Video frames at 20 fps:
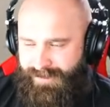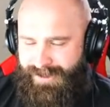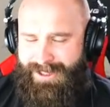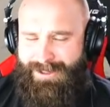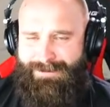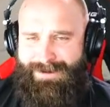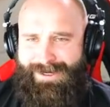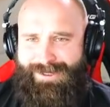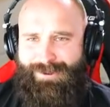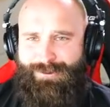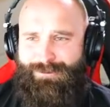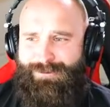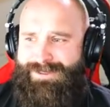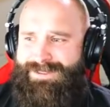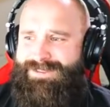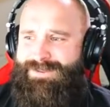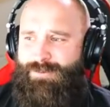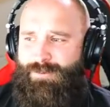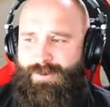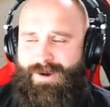I make a
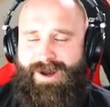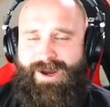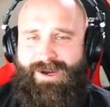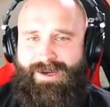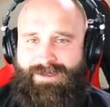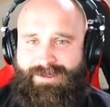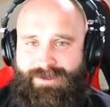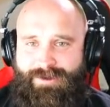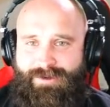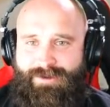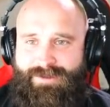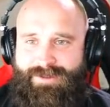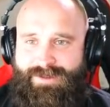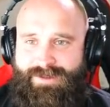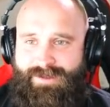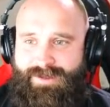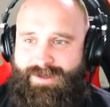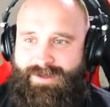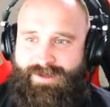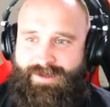reason why. You know,
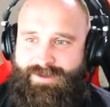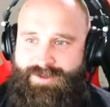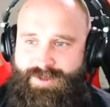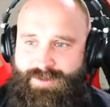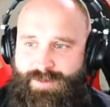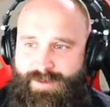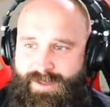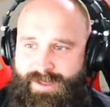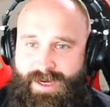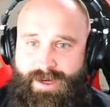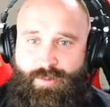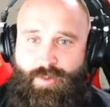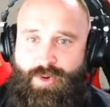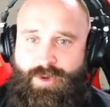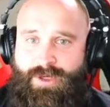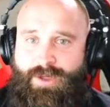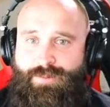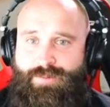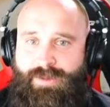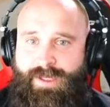it's and I'll just be like, I
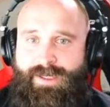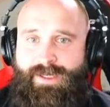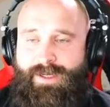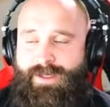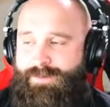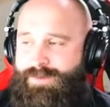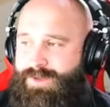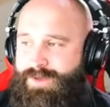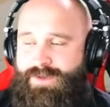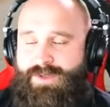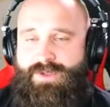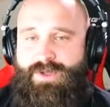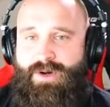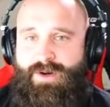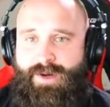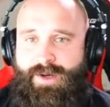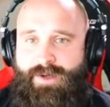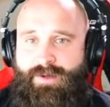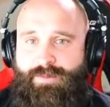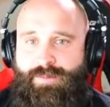woke up late. I'm so
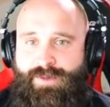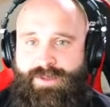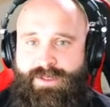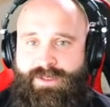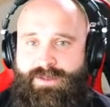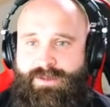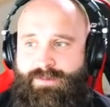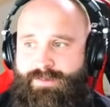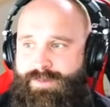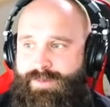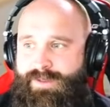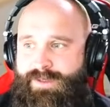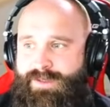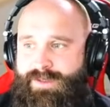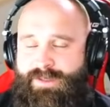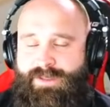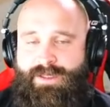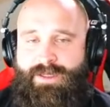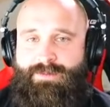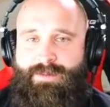sorry. Please
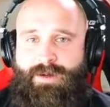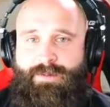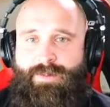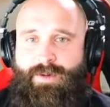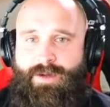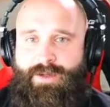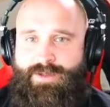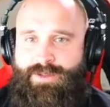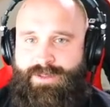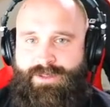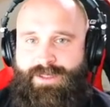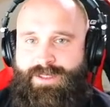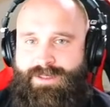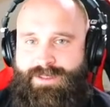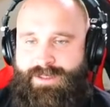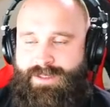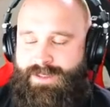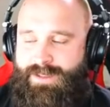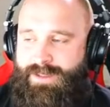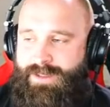please accept my apology.
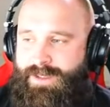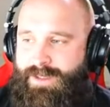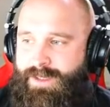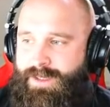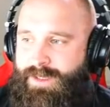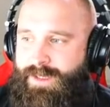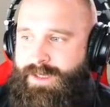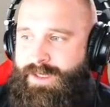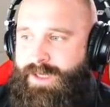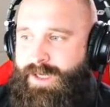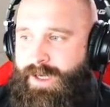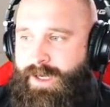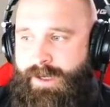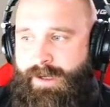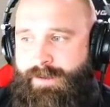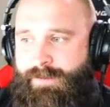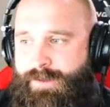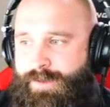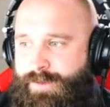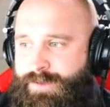That's it.
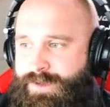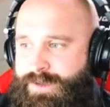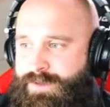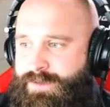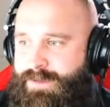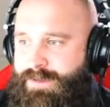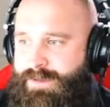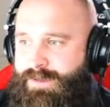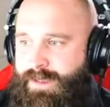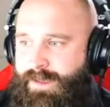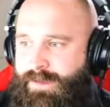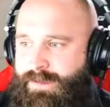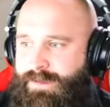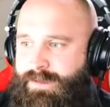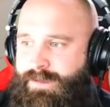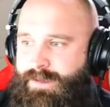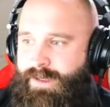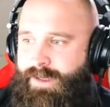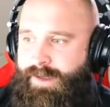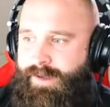Uh, no excuses,
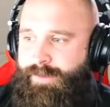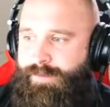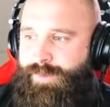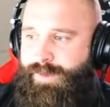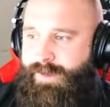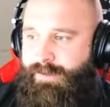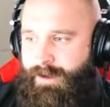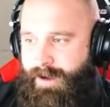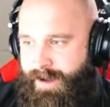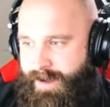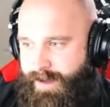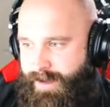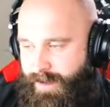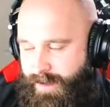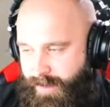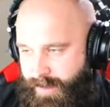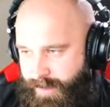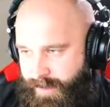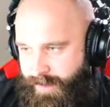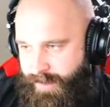guys. Uh, but right
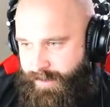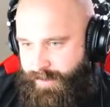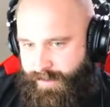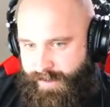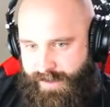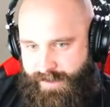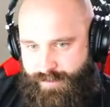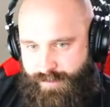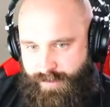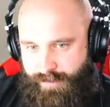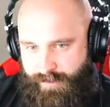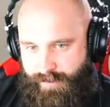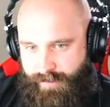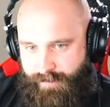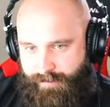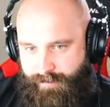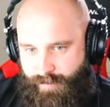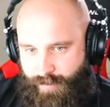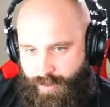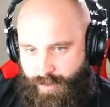here, when he's moving
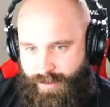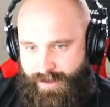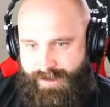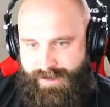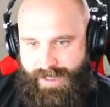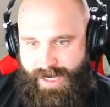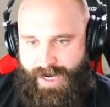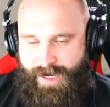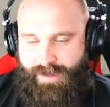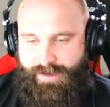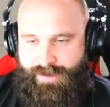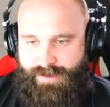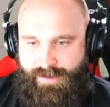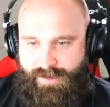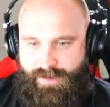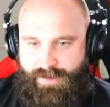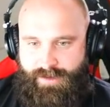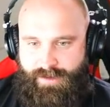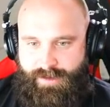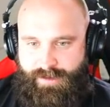up forward, yeah,
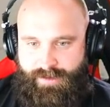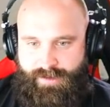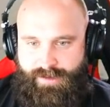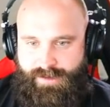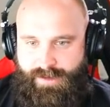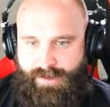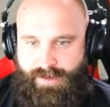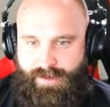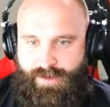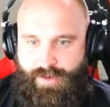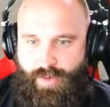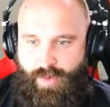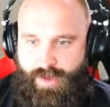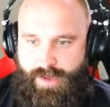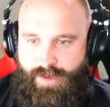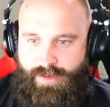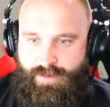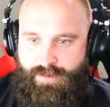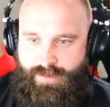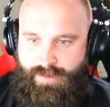it's gonna it's gonna annoy
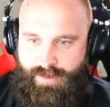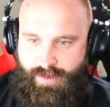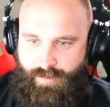you.